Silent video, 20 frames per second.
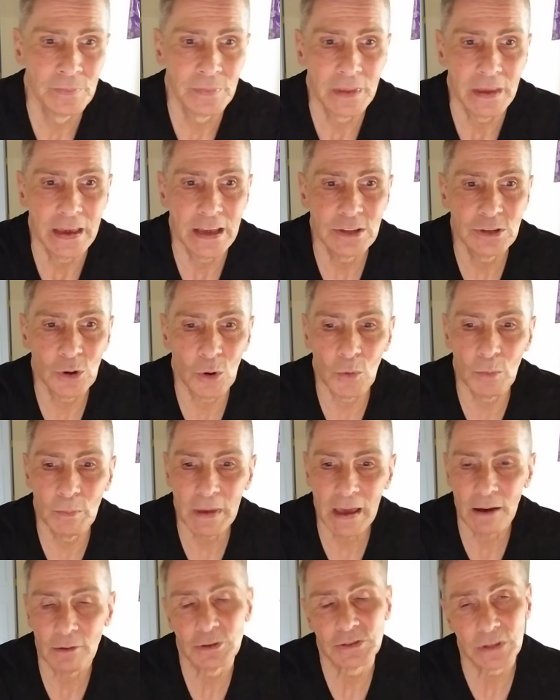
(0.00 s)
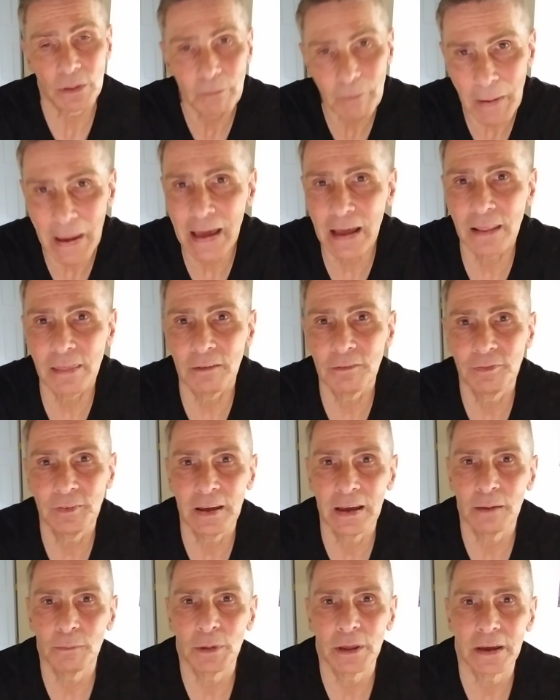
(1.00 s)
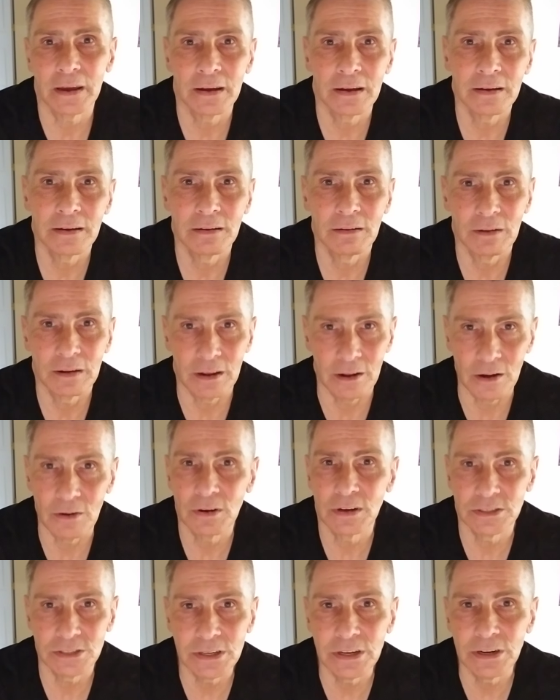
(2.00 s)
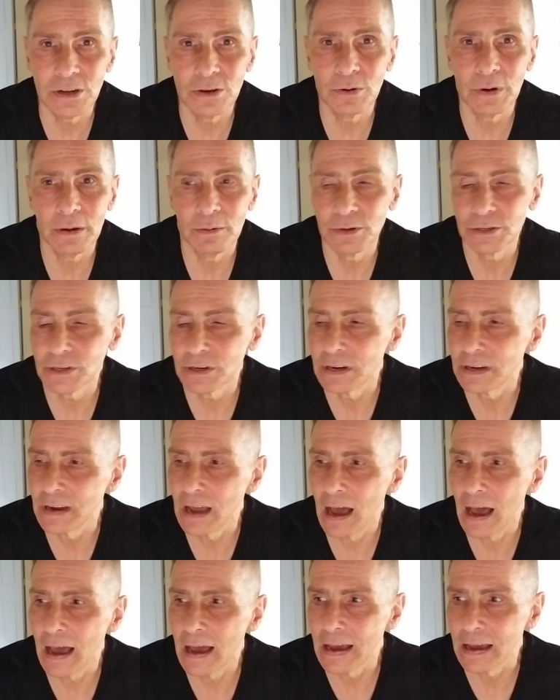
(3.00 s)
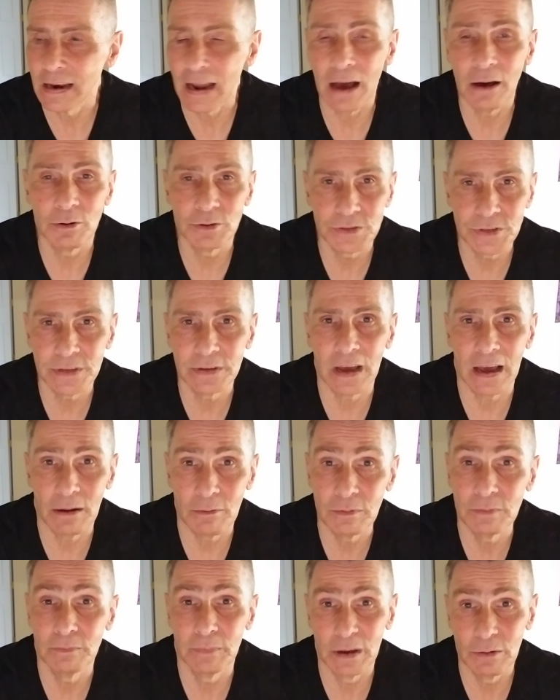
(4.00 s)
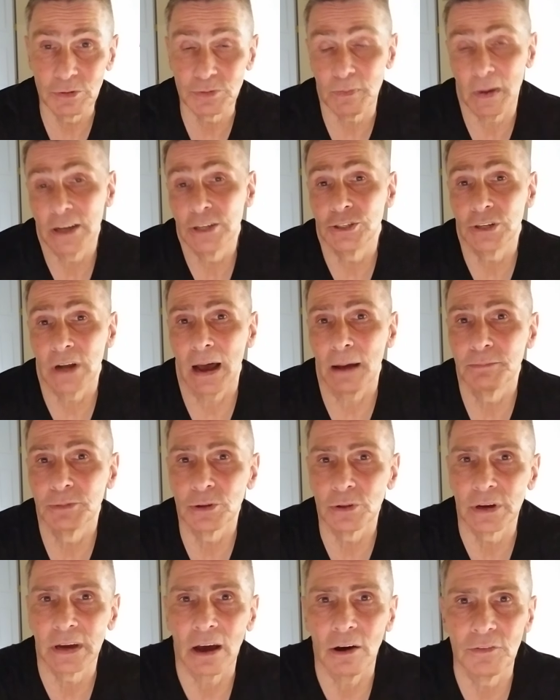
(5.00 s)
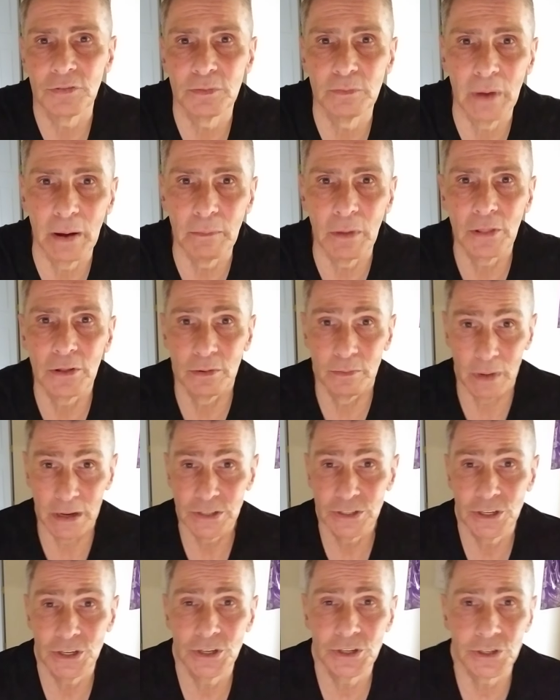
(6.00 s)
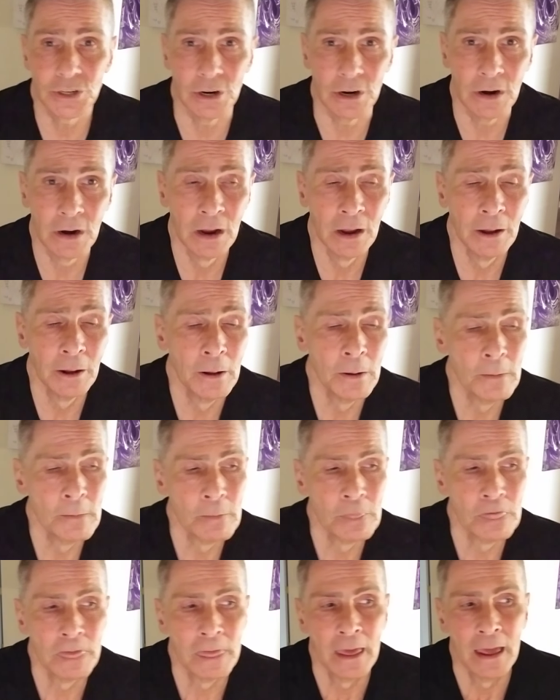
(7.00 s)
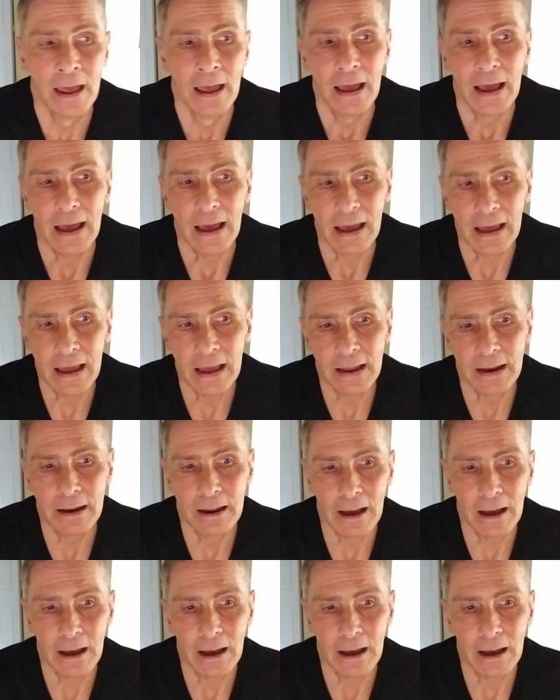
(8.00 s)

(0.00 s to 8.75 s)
He told me I was the man of the family, you know, because he knew he was going to die. And it was my job to look out for my mother and my sister. And